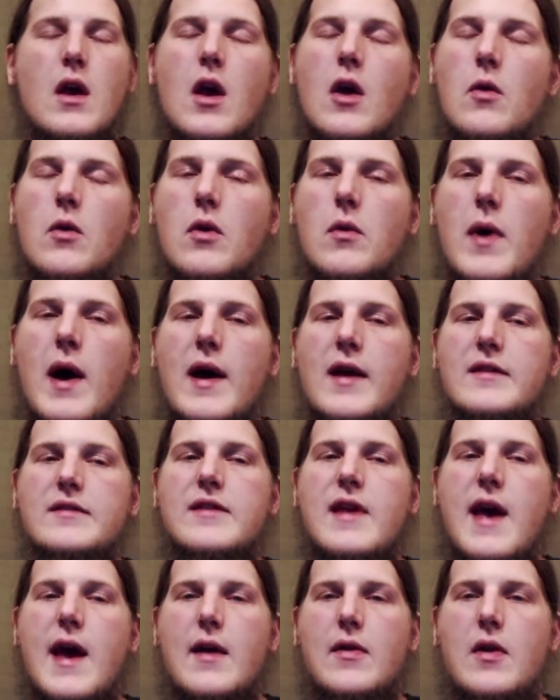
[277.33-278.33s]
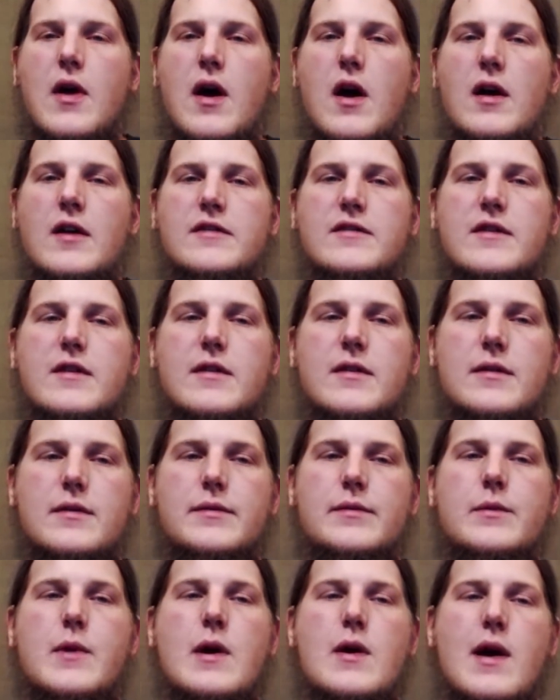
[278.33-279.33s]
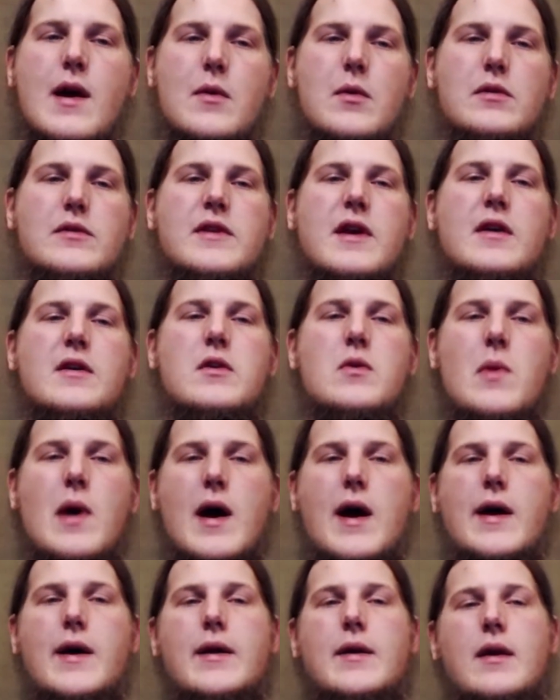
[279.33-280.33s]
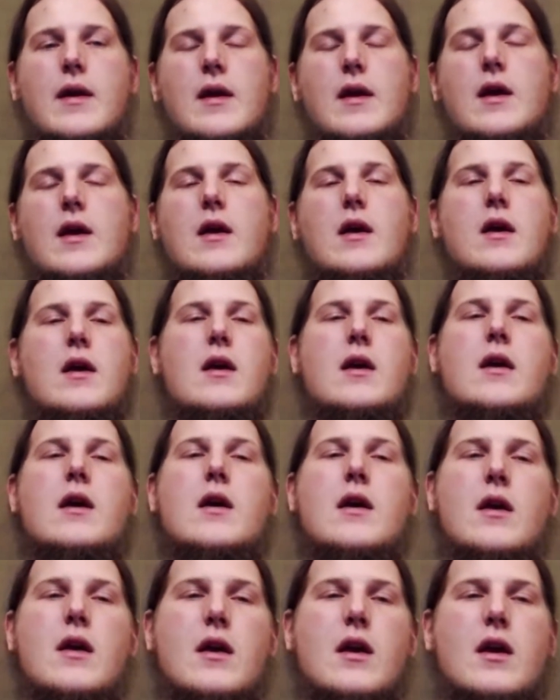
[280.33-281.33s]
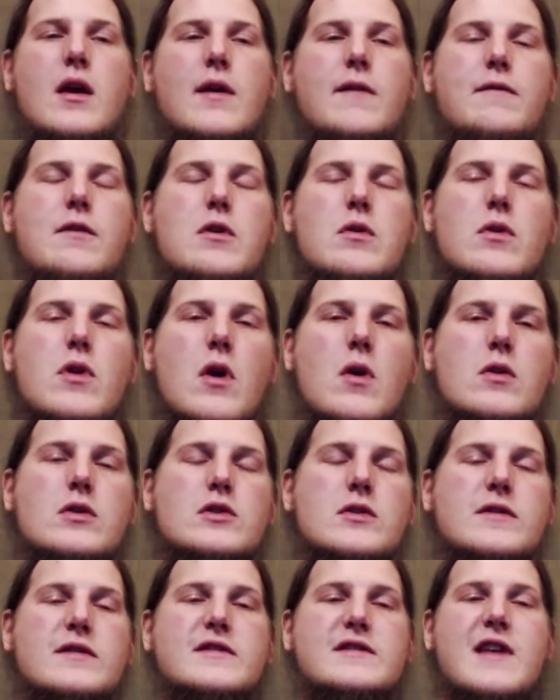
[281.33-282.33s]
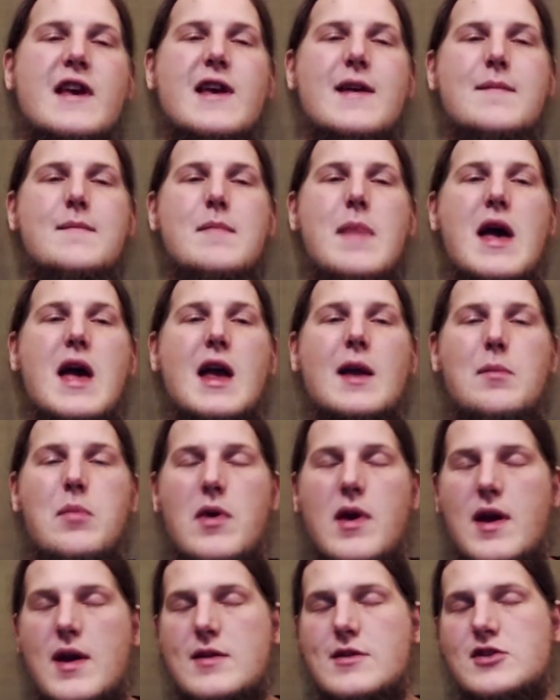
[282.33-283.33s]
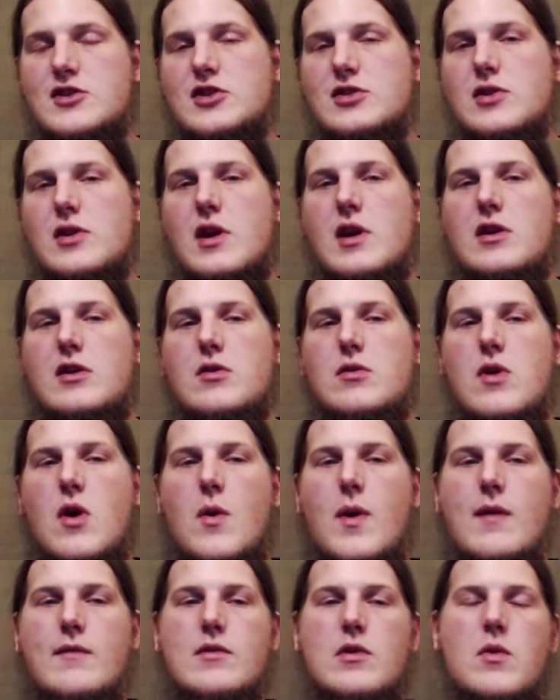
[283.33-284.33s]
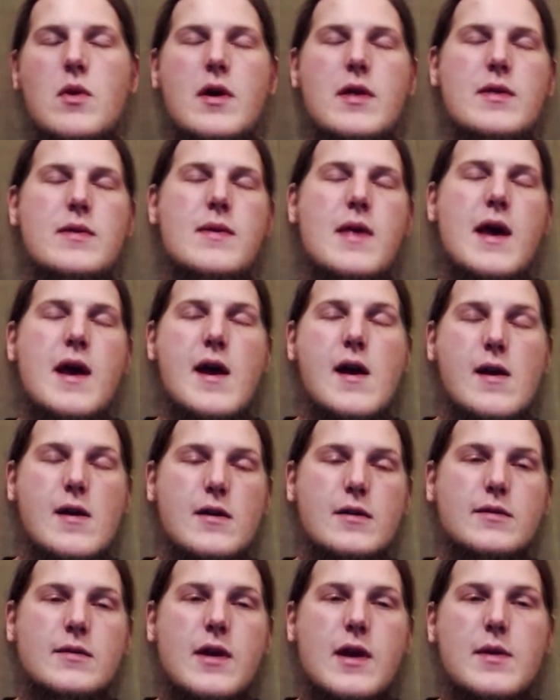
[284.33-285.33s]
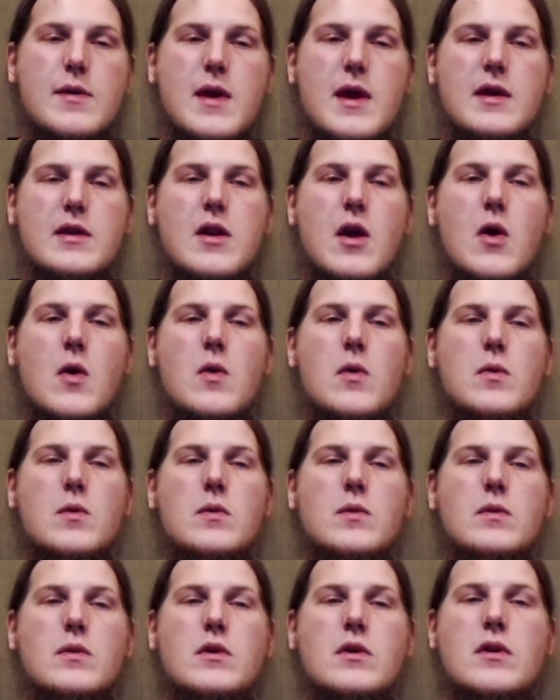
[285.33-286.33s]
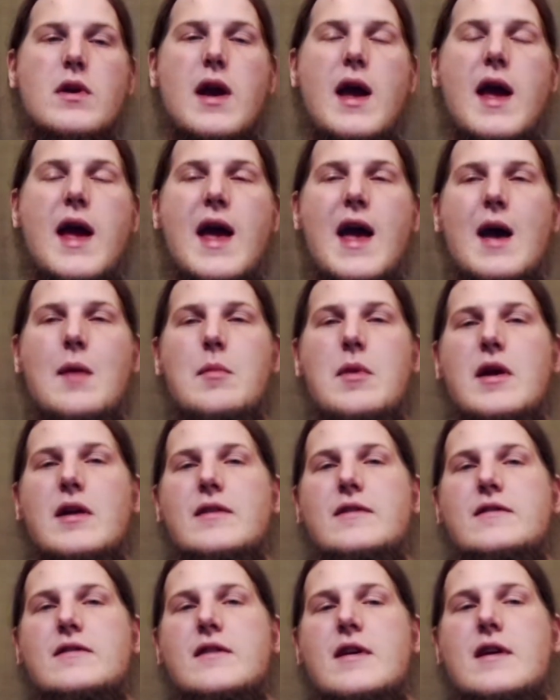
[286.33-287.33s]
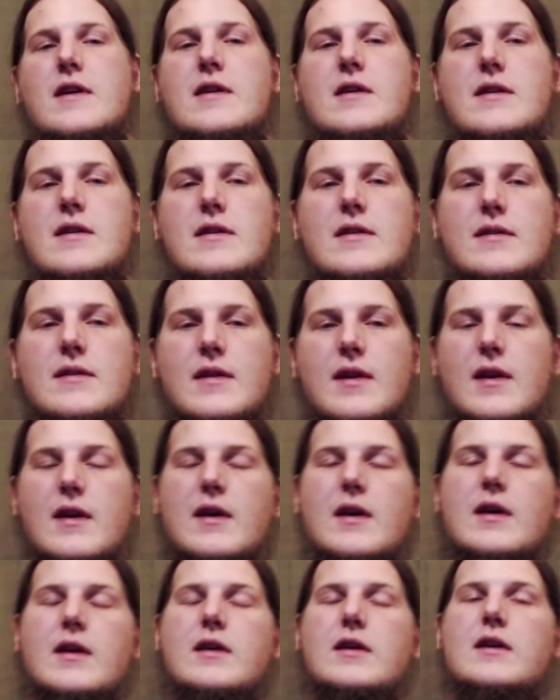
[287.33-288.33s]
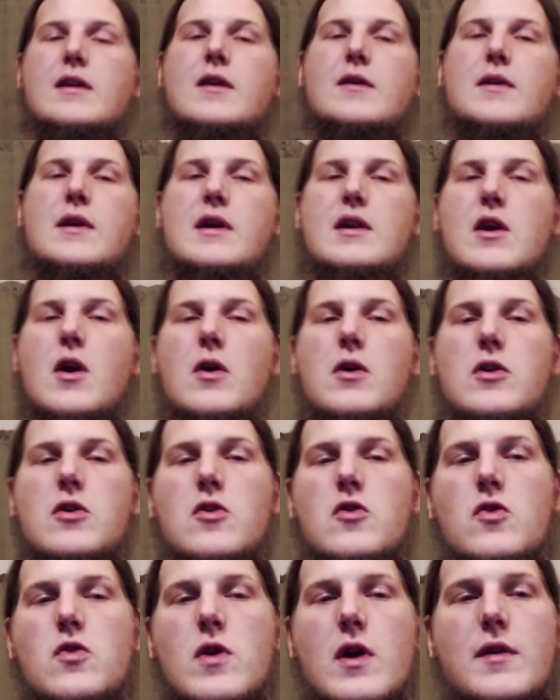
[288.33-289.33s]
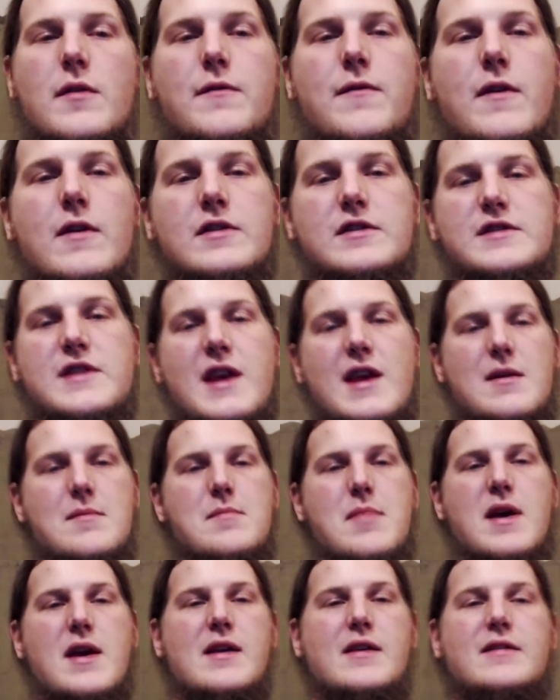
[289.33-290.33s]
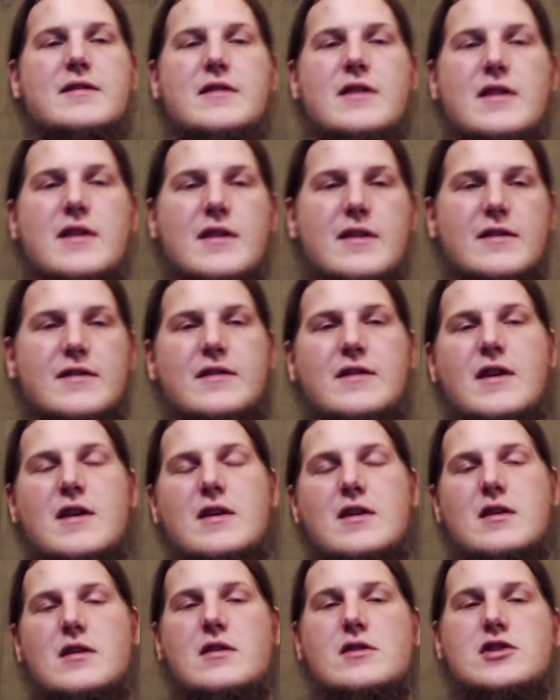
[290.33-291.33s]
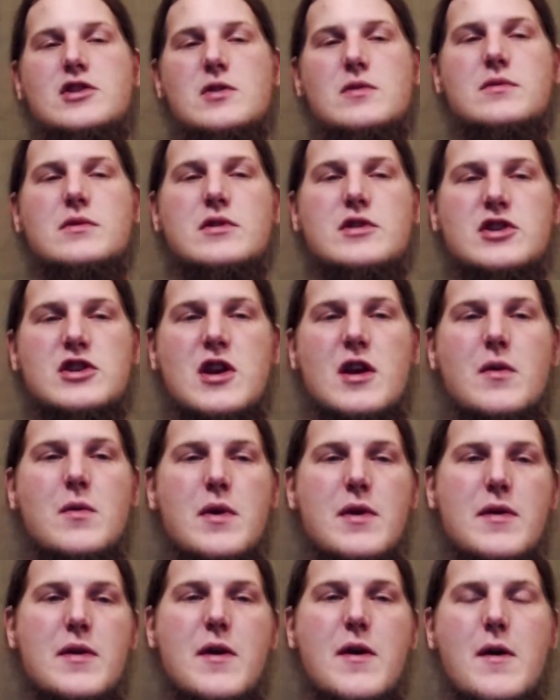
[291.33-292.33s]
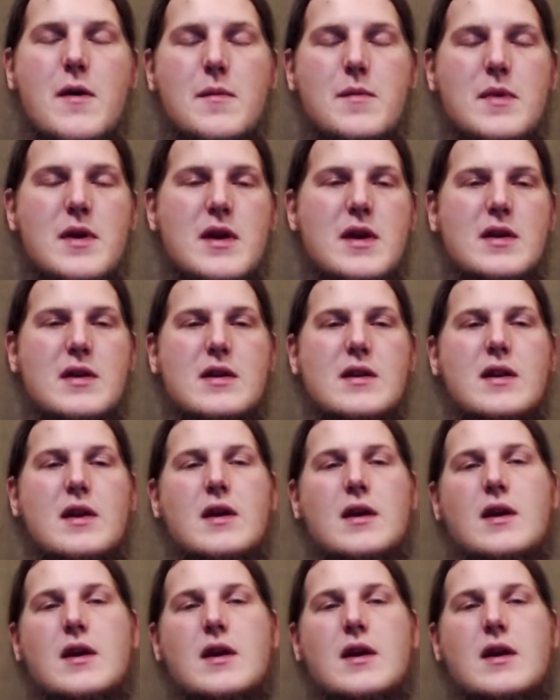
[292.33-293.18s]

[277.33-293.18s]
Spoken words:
Well, why is that, Lost? Well, I will tell you why. If you go to the same bank branch and you know everyone there and they know your habits and they know you on a first name basis and you shoot the shit with them, and